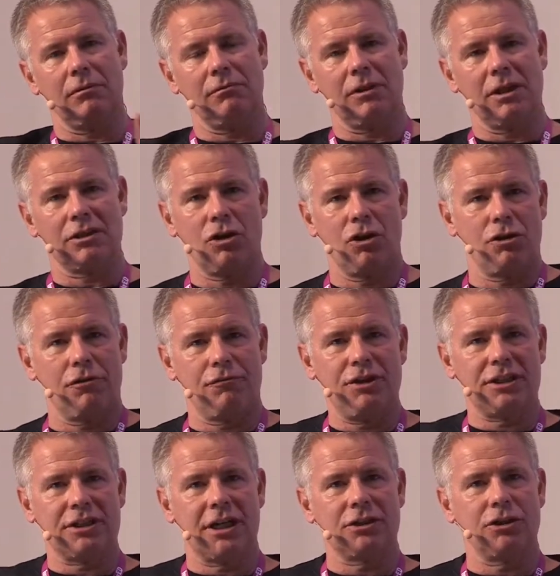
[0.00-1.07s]
there's a lot of
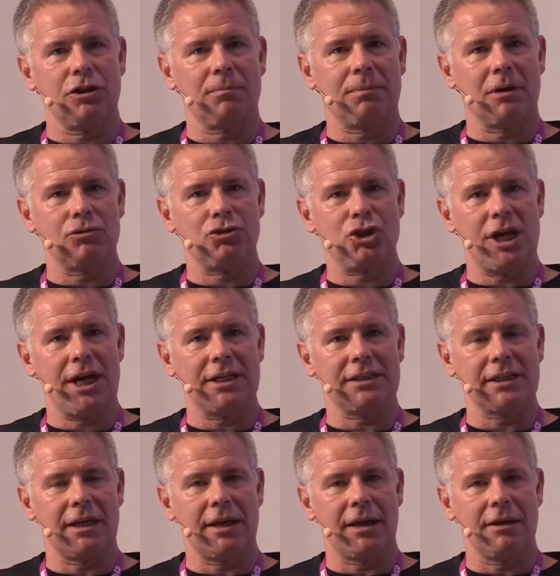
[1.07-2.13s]
discussion about change
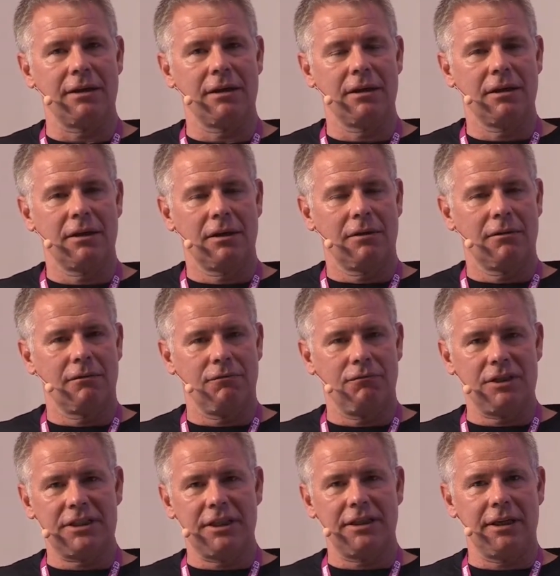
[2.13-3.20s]
and
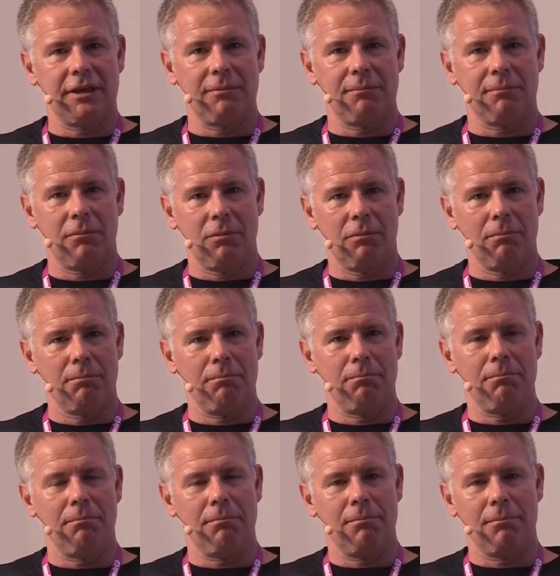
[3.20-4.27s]
visiting
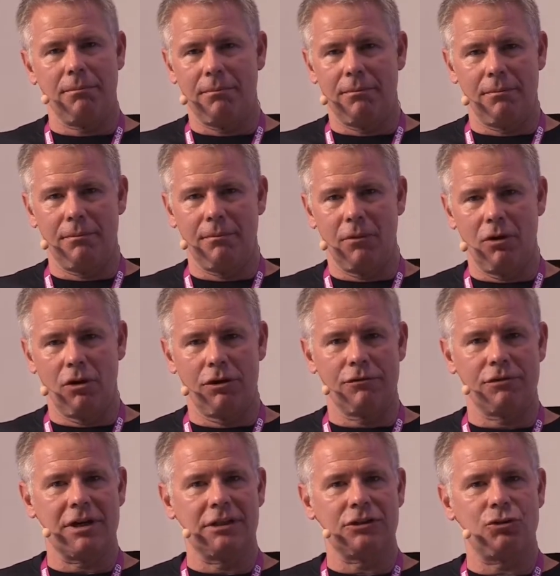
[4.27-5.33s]
a lot
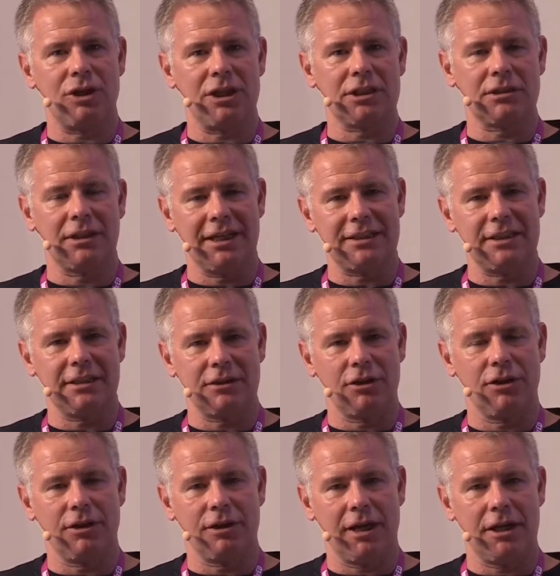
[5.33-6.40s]
of countries, listening
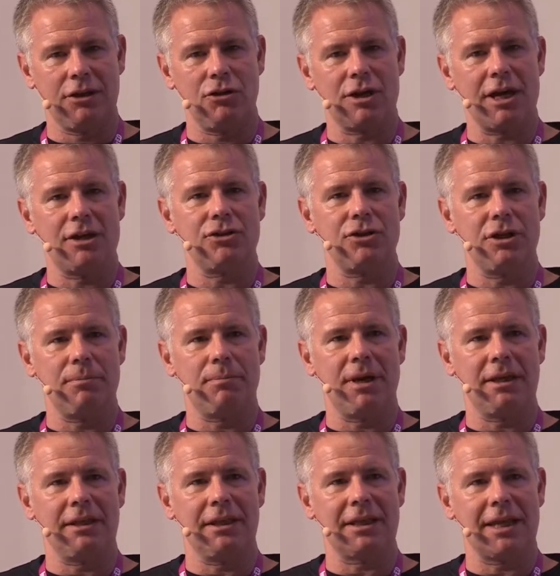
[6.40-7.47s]
to education
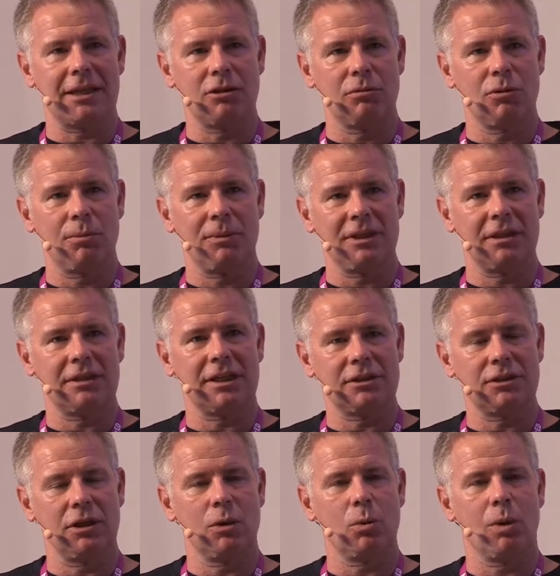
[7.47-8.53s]
debate. At the moment, it's
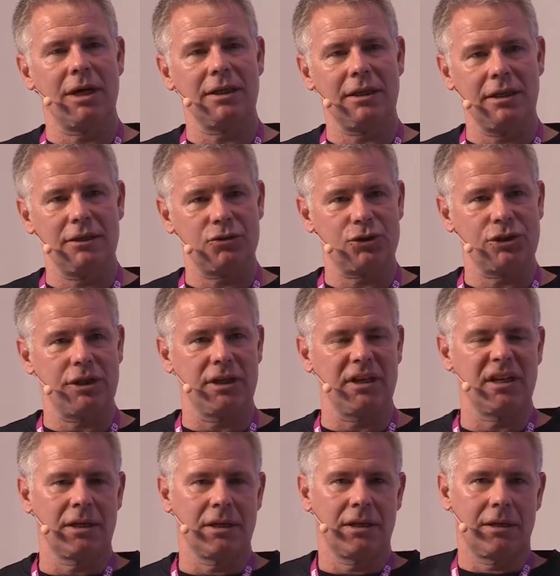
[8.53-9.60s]
actually quite
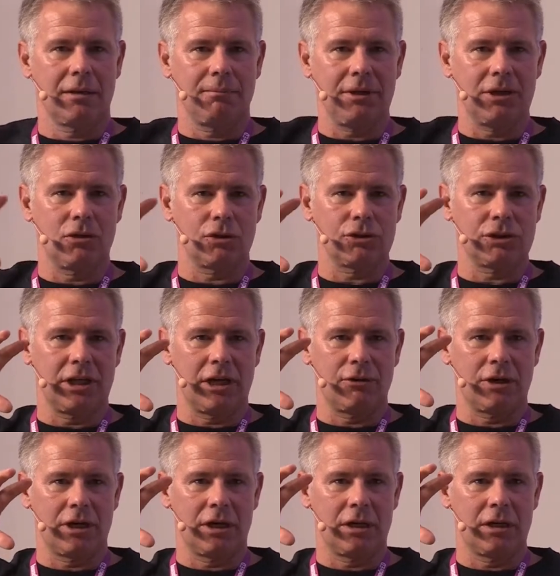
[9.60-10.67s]
interesting because
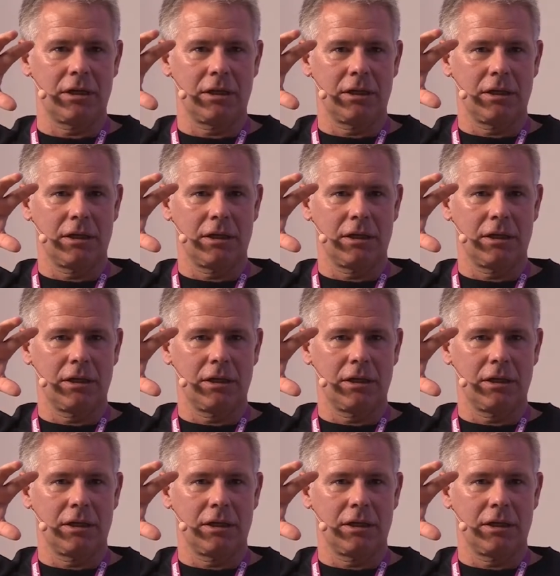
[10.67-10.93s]
there are